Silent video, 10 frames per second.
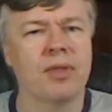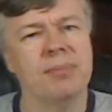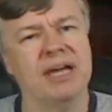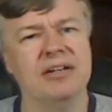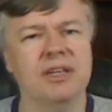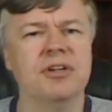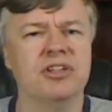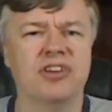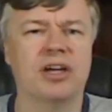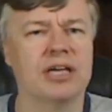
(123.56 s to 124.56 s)
paying
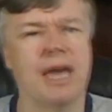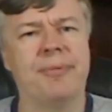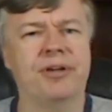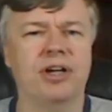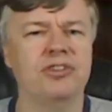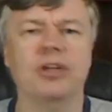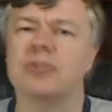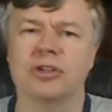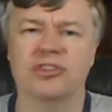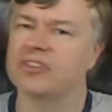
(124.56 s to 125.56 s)
dividends out of capitalized
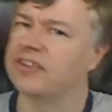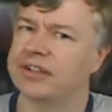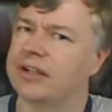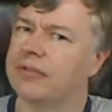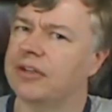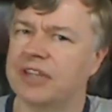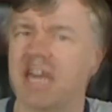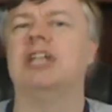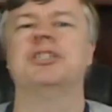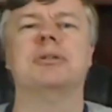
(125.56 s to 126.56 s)
interest because they didn't have enough
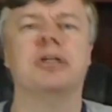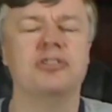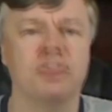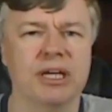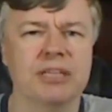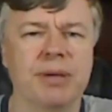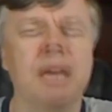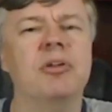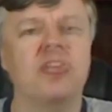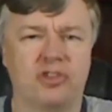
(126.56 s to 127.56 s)
cash earnings to make the
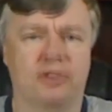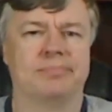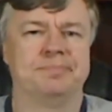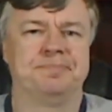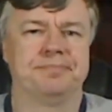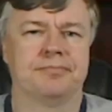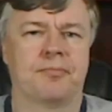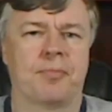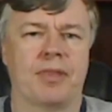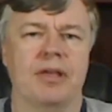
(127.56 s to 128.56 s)
payments.
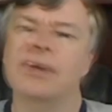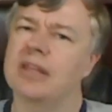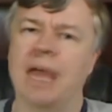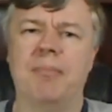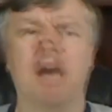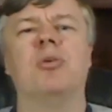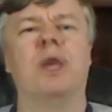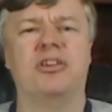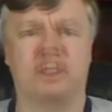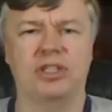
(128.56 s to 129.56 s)
That, by the
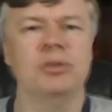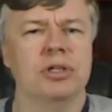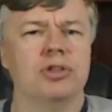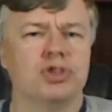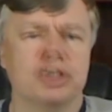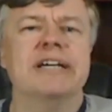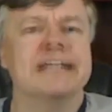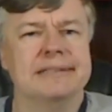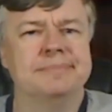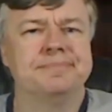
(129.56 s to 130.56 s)
way, is a cute little trick.
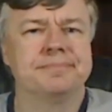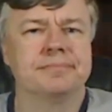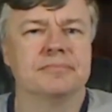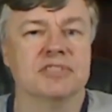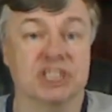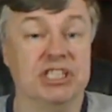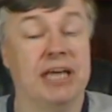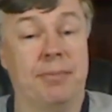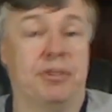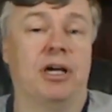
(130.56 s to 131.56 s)
See,
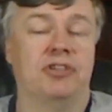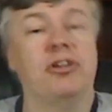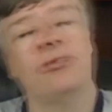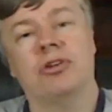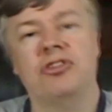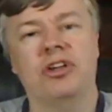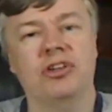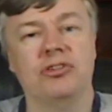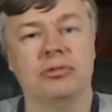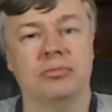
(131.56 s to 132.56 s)
capitalized interest
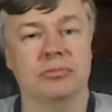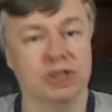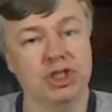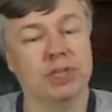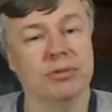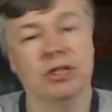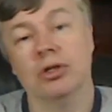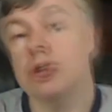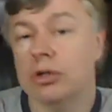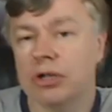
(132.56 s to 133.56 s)
is legitimate
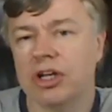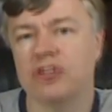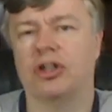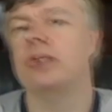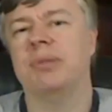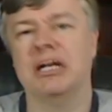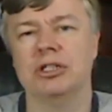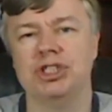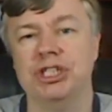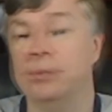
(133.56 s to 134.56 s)
earnings on your
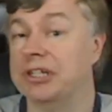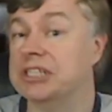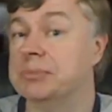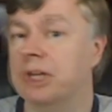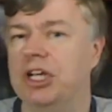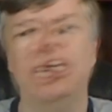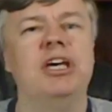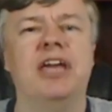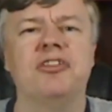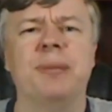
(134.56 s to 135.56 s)
balance sheet, but it isn't money. You
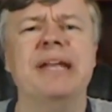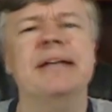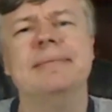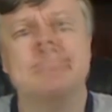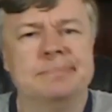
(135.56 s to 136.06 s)
can't spend it.